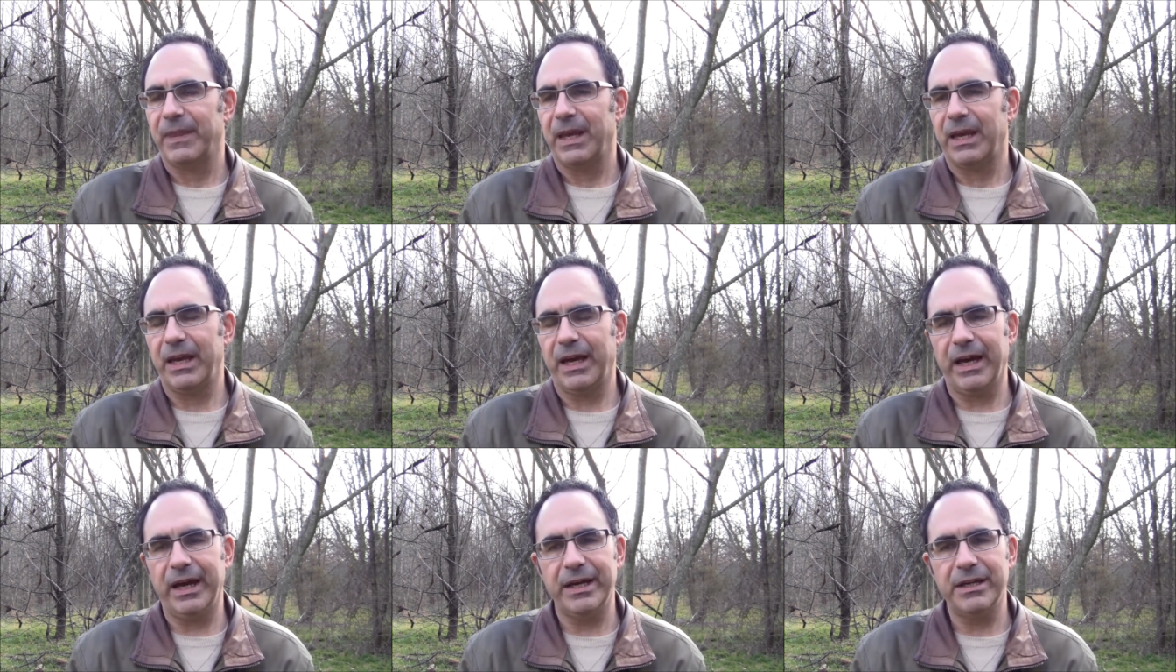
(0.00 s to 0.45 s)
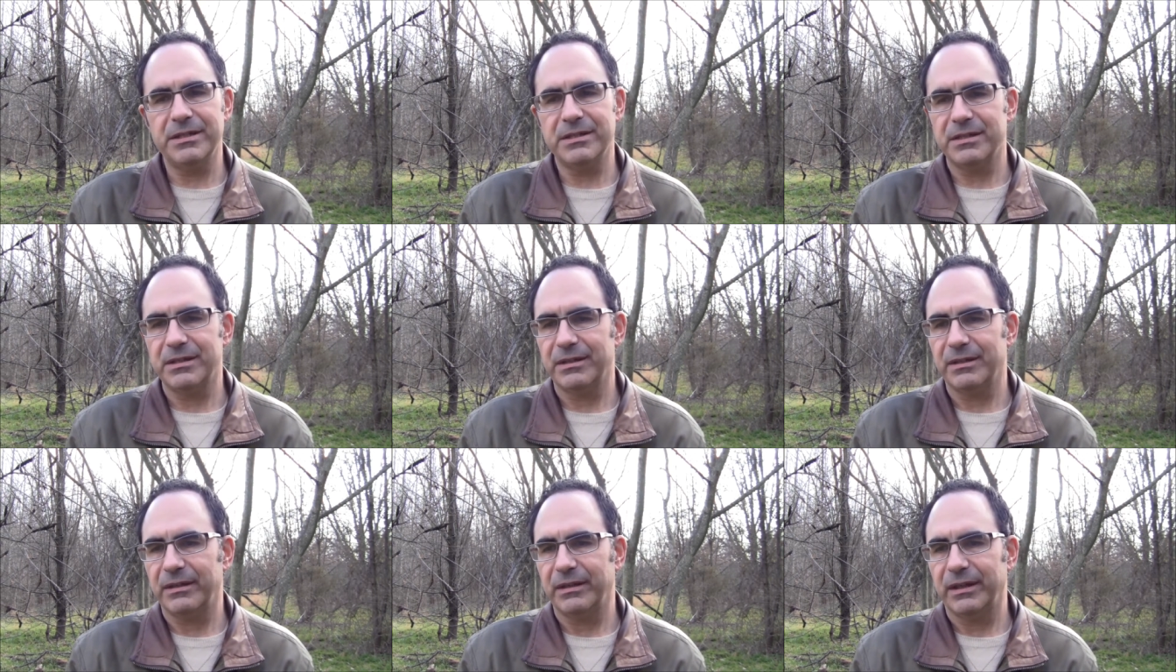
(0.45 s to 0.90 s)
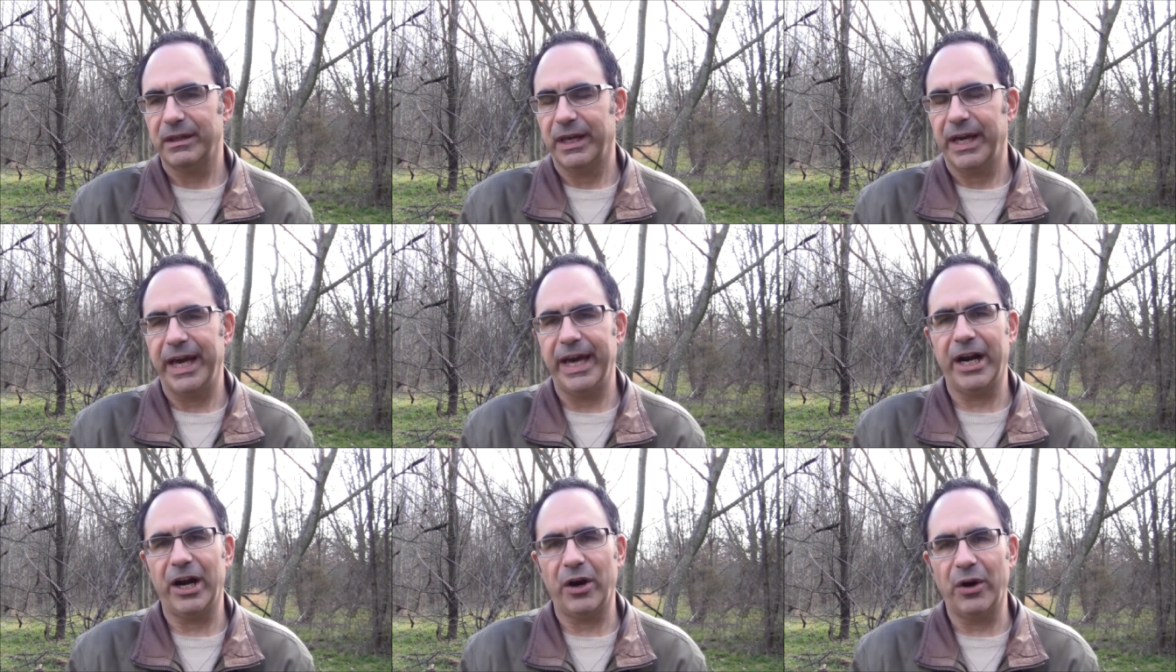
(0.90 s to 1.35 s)
Guys,
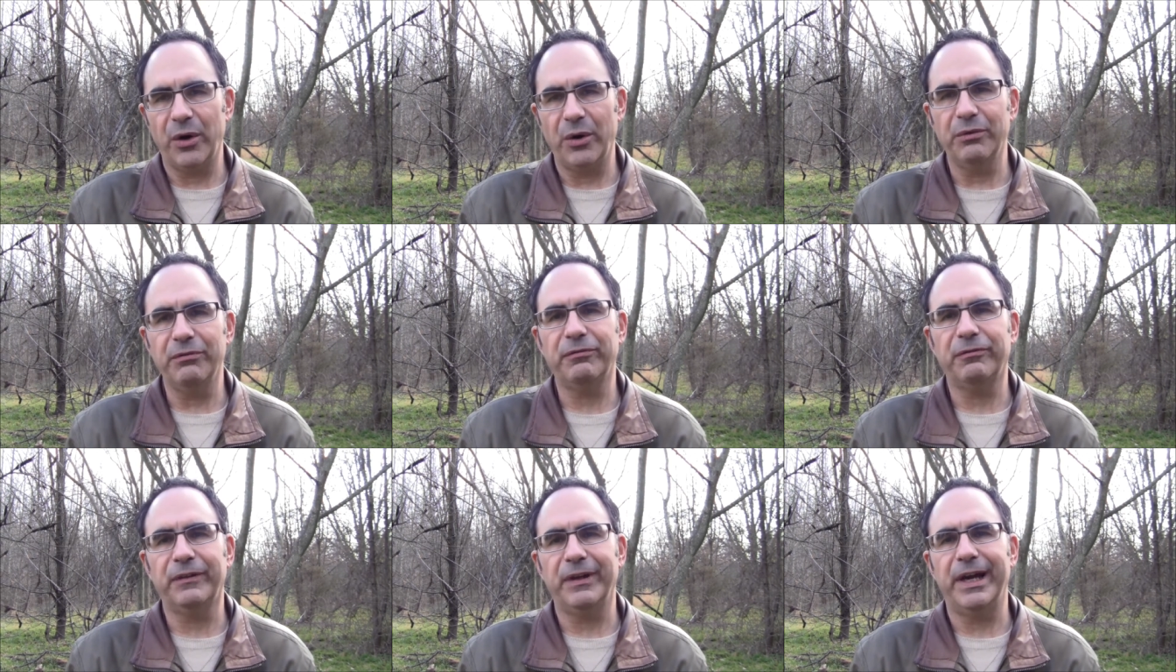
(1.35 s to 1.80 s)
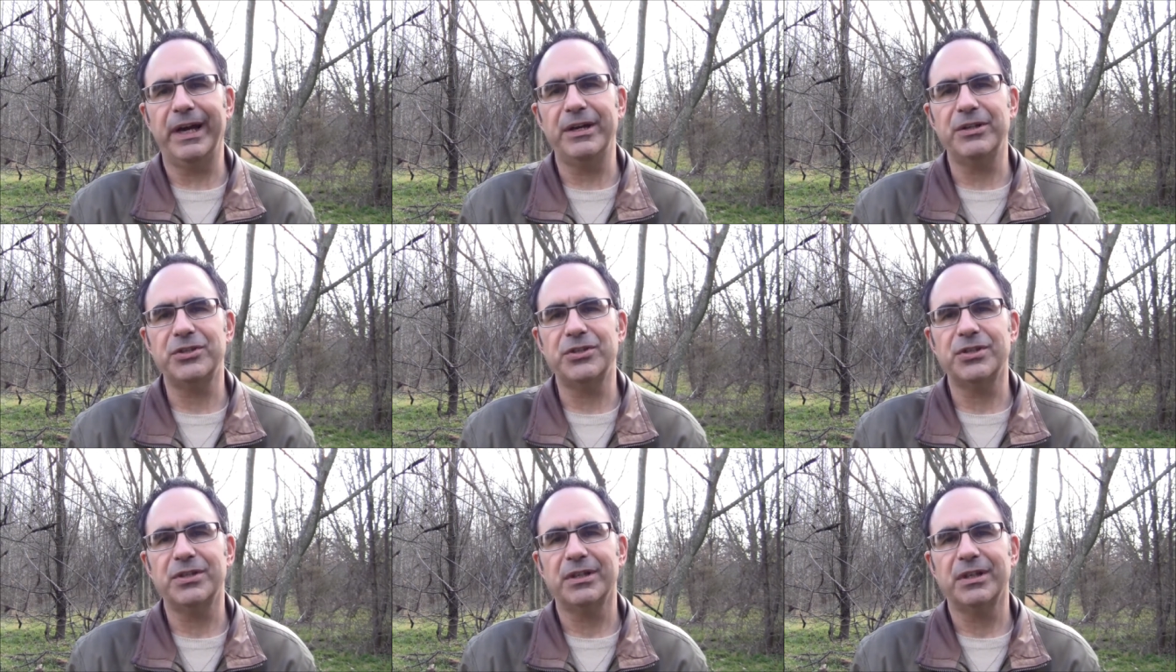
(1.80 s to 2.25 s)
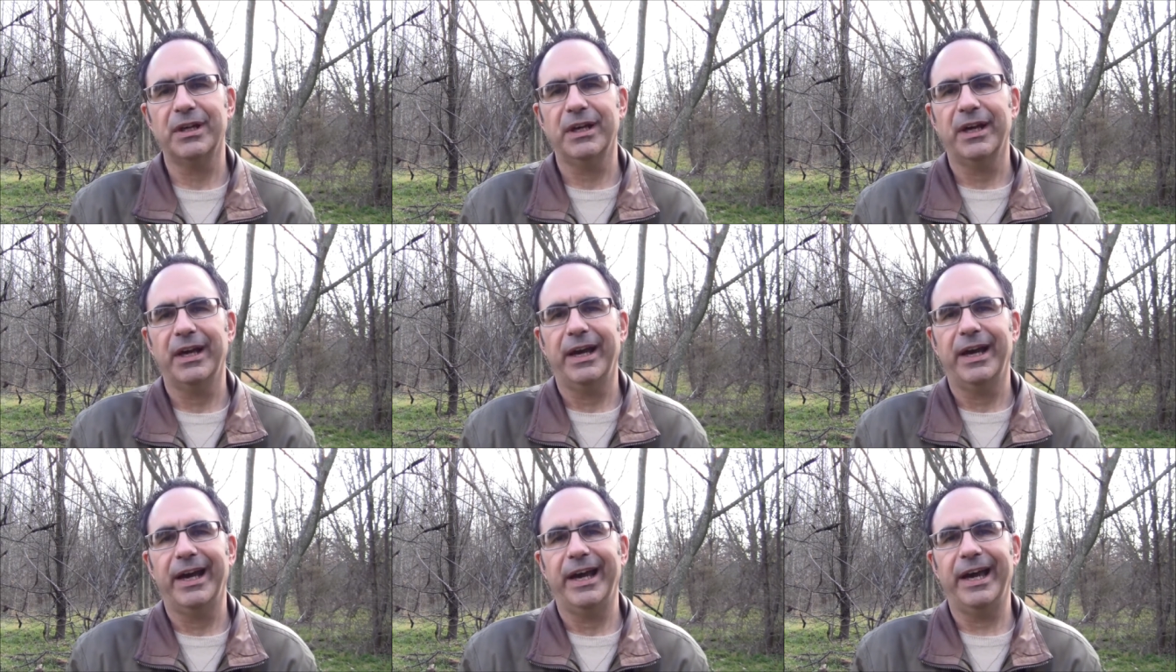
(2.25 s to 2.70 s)
in our own flesh
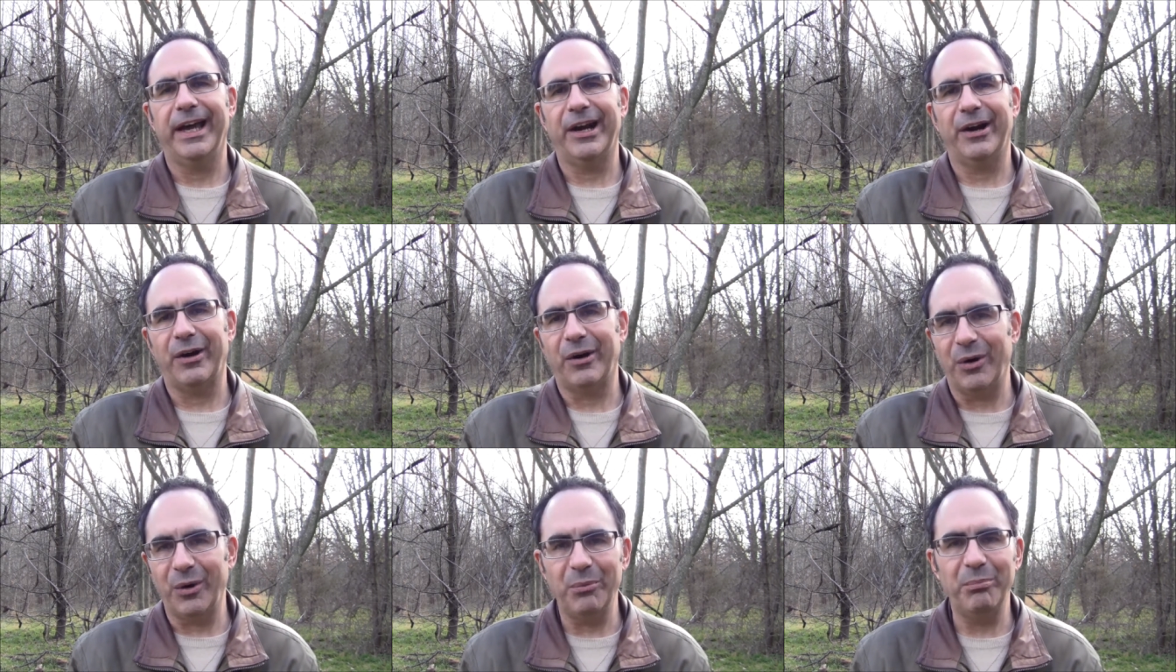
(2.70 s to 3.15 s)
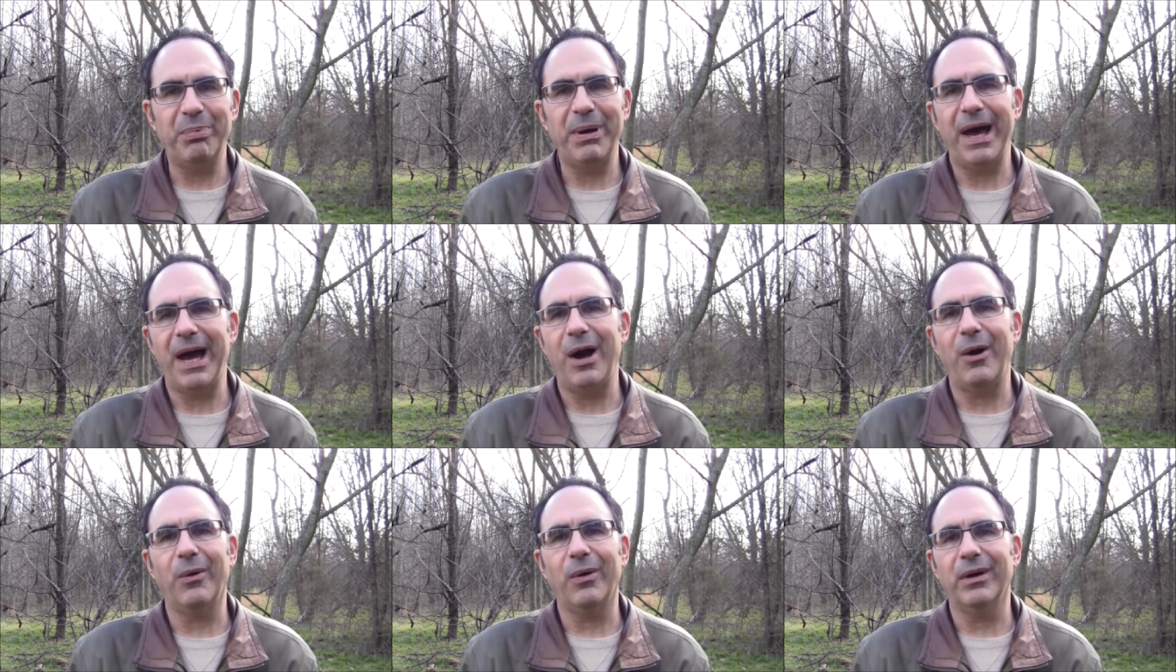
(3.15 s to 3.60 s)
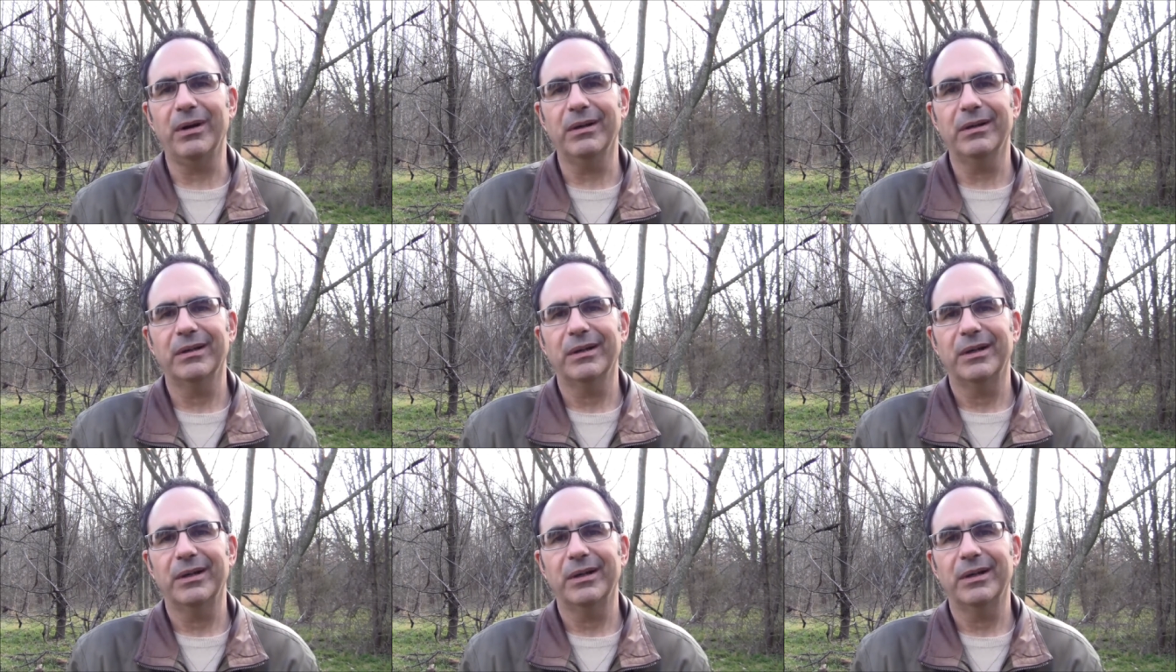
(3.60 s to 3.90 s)
and our own power,